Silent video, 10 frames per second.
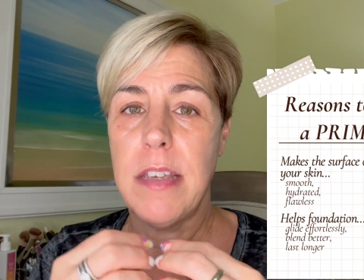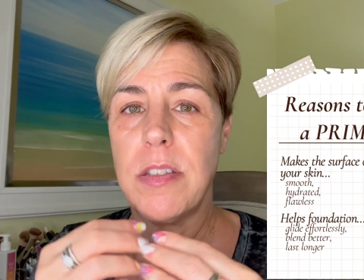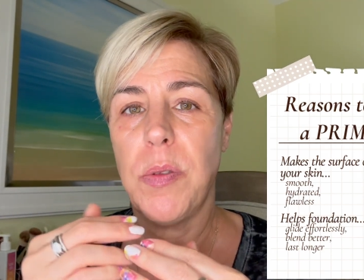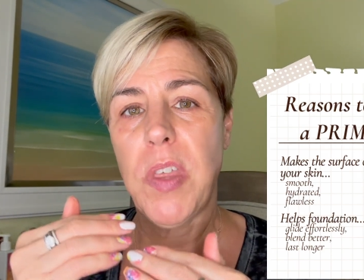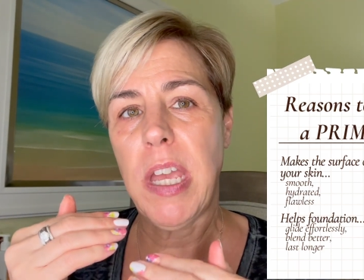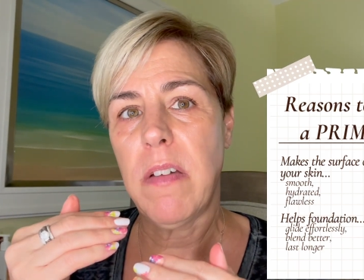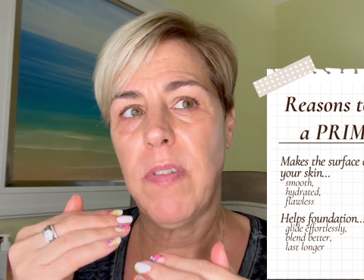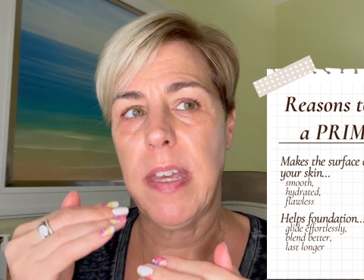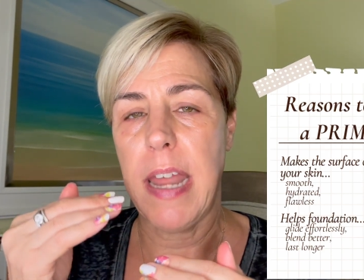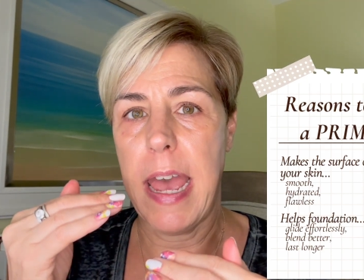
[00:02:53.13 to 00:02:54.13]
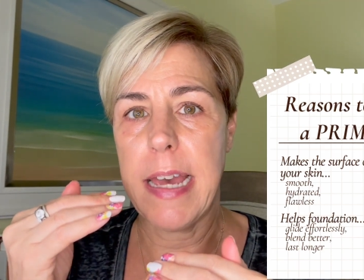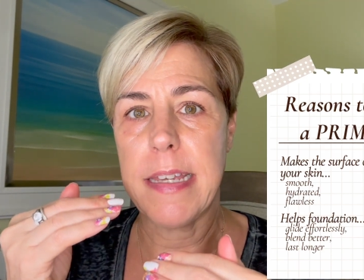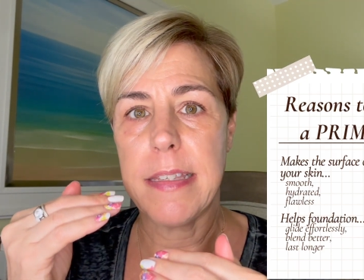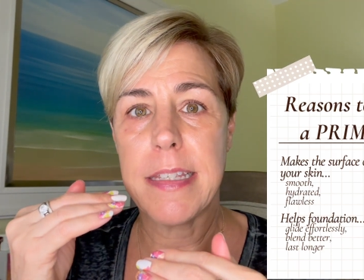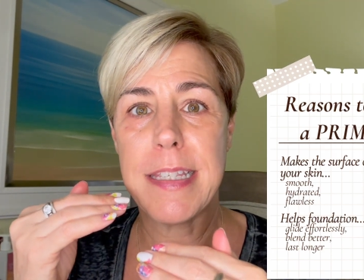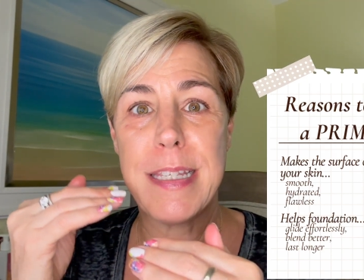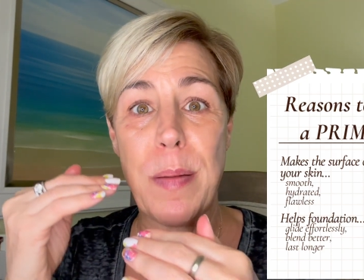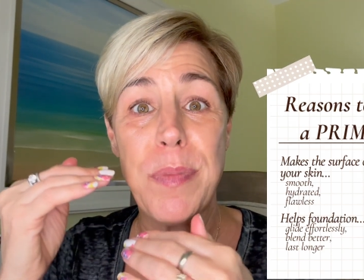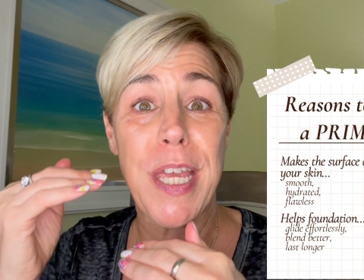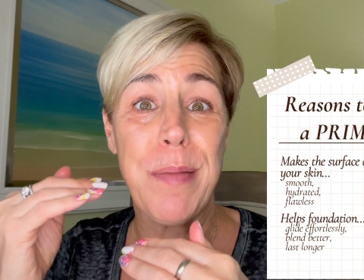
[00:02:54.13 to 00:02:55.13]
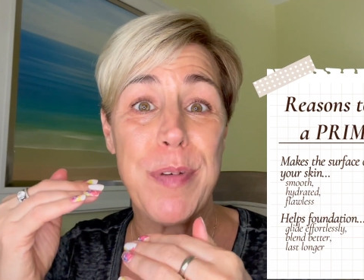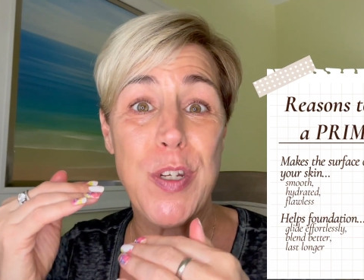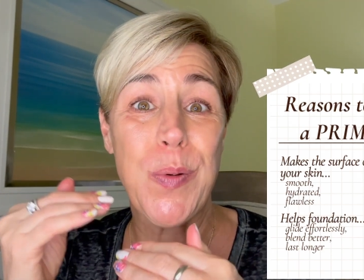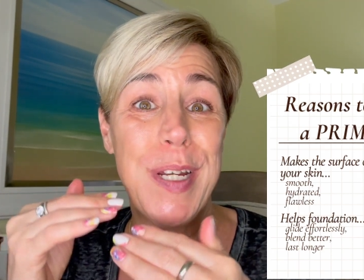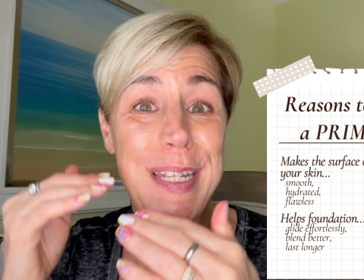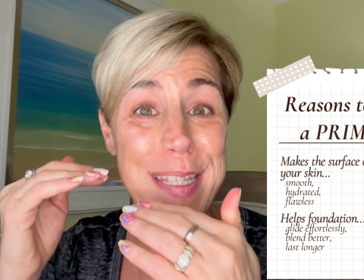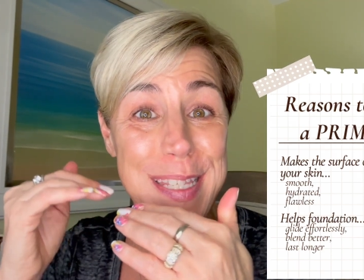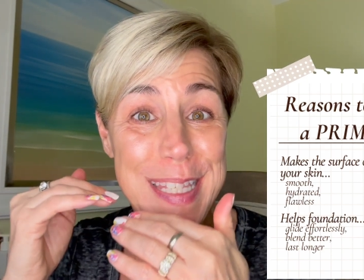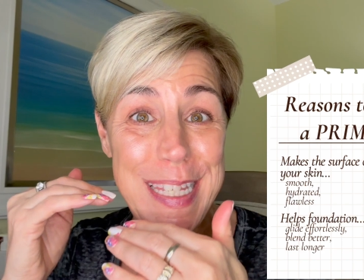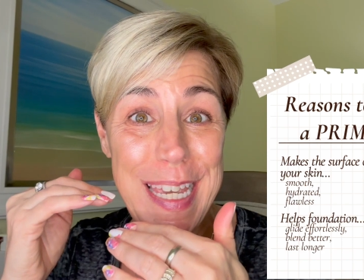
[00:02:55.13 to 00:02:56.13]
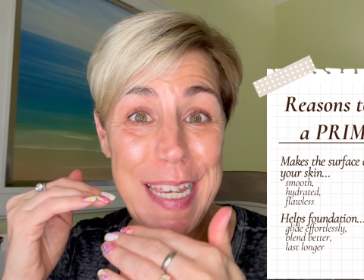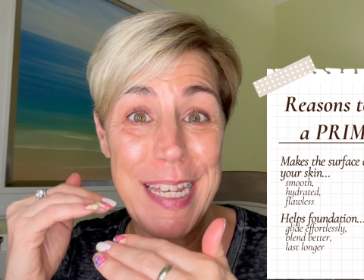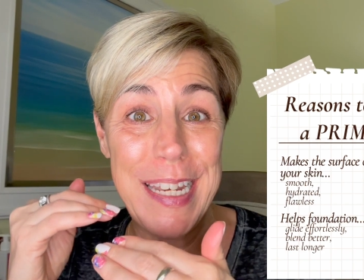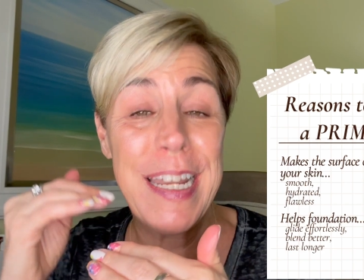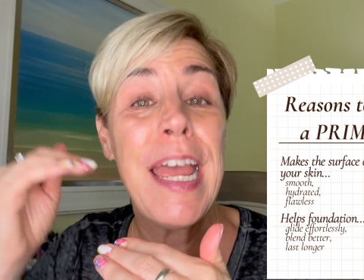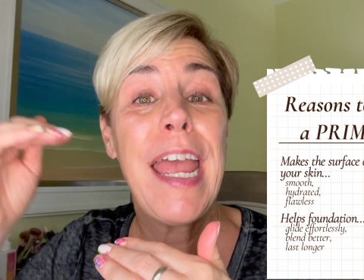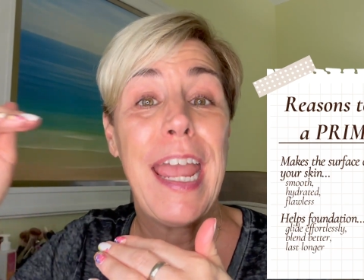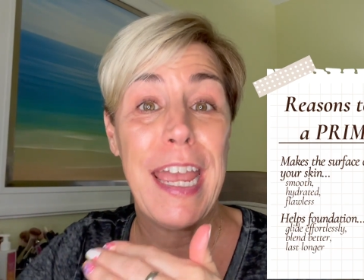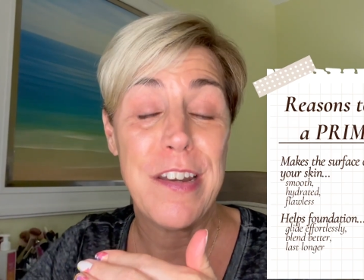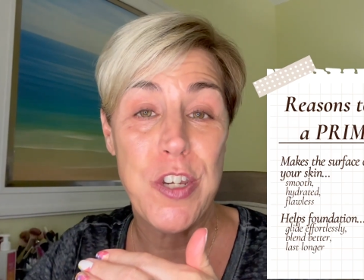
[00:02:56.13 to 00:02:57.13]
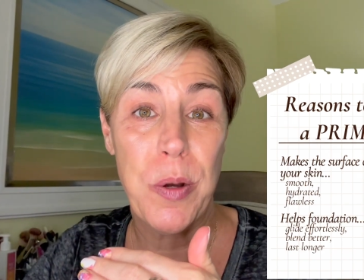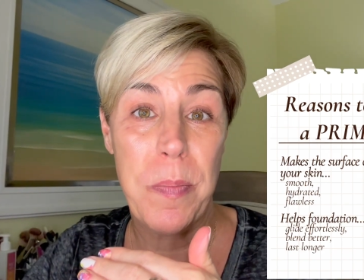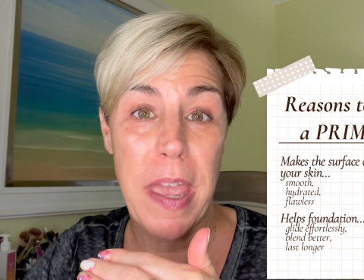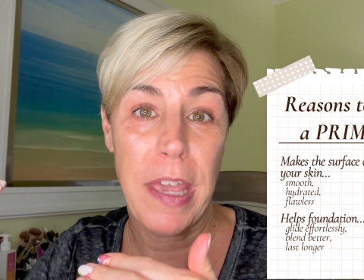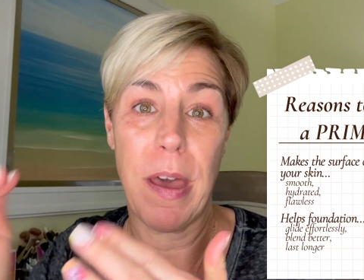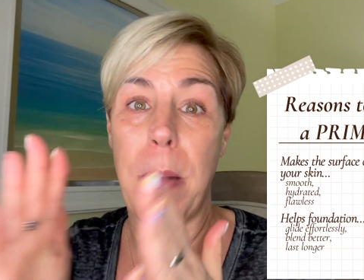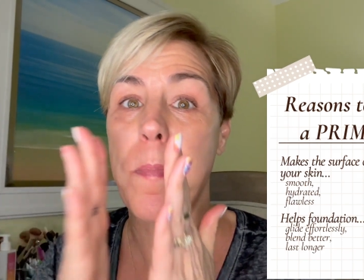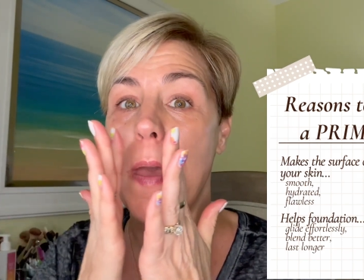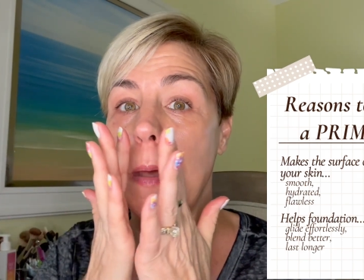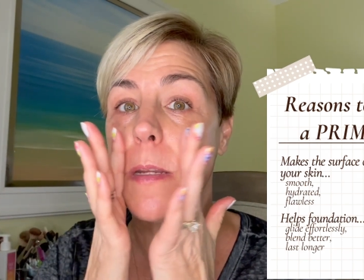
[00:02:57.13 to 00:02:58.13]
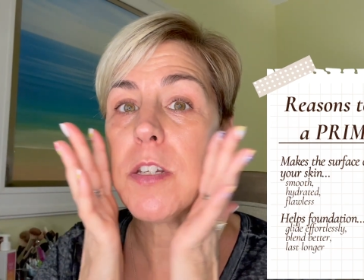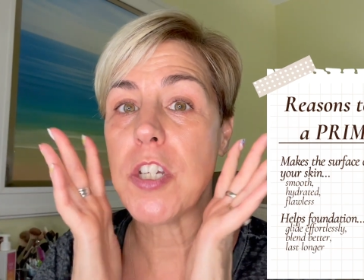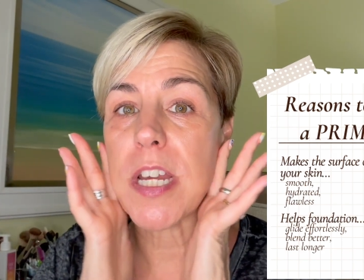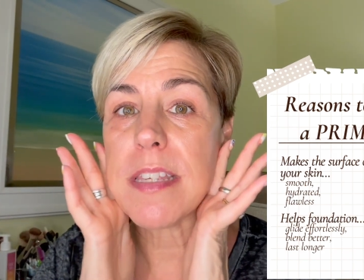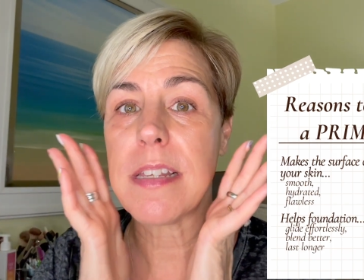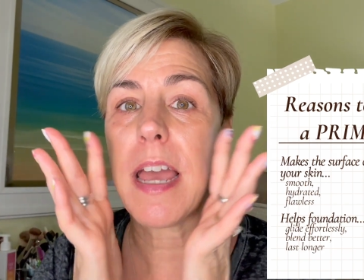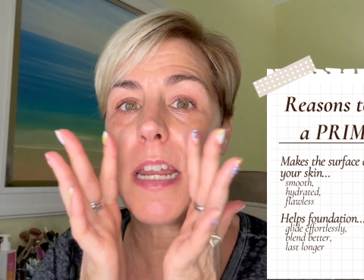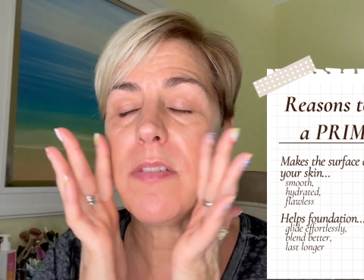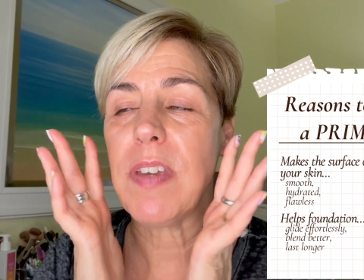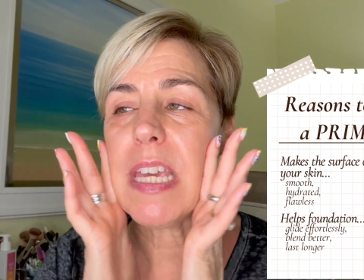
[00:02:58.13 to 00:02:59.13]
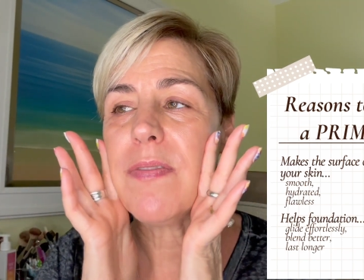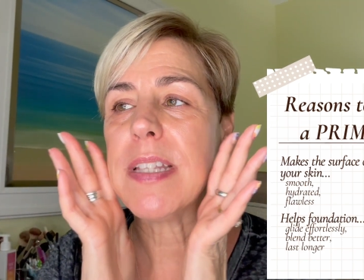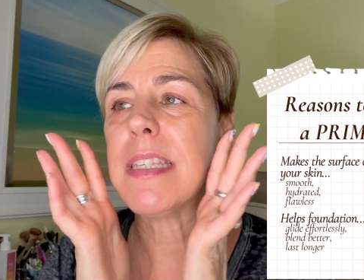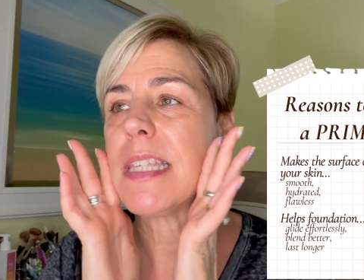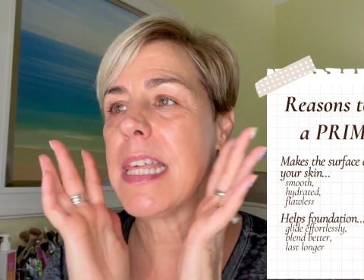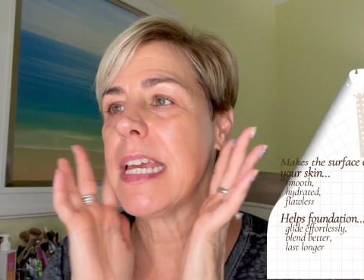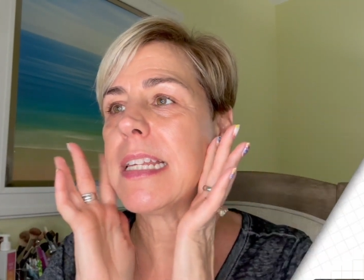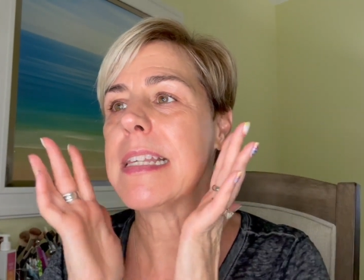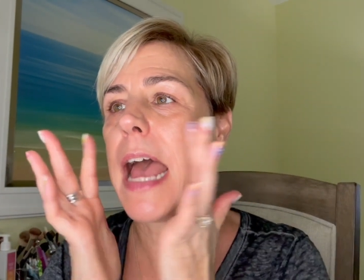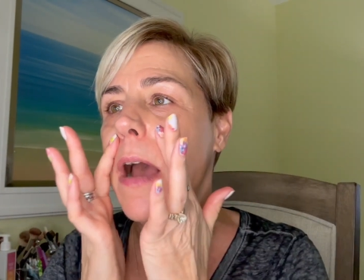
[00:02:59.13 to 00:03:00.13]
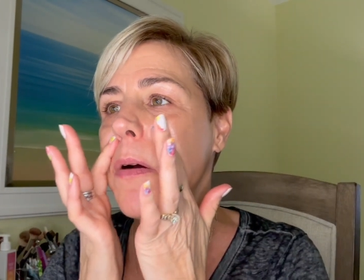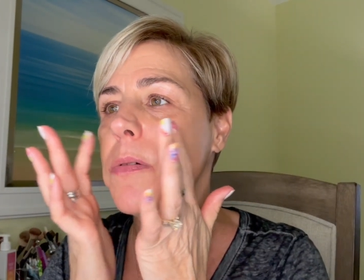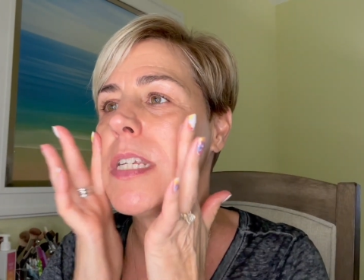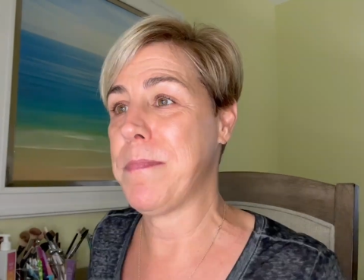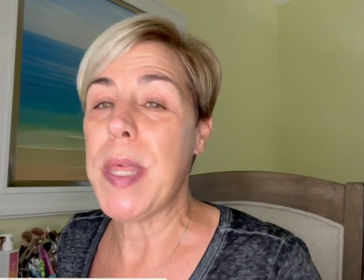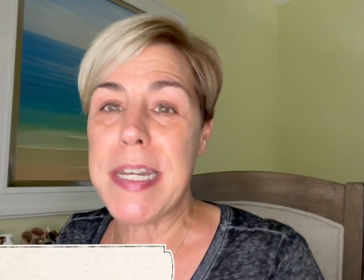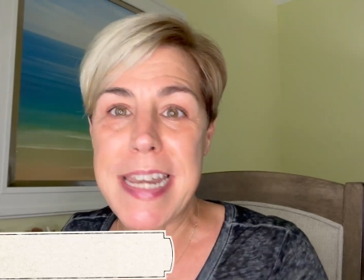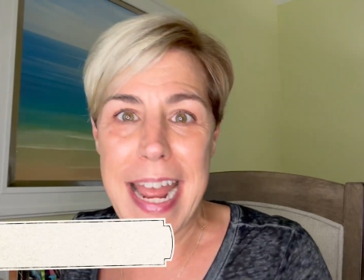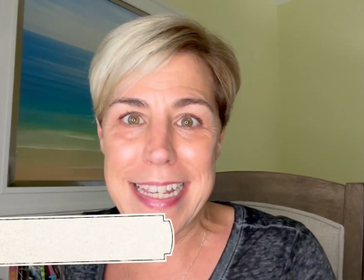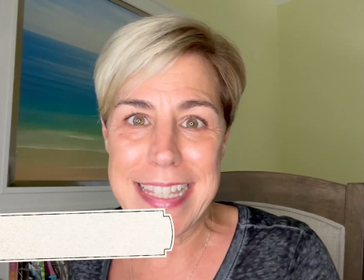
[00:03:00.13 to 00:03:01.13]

So think of it as something between the skin and your makeup, and it just kind of evens things out. The next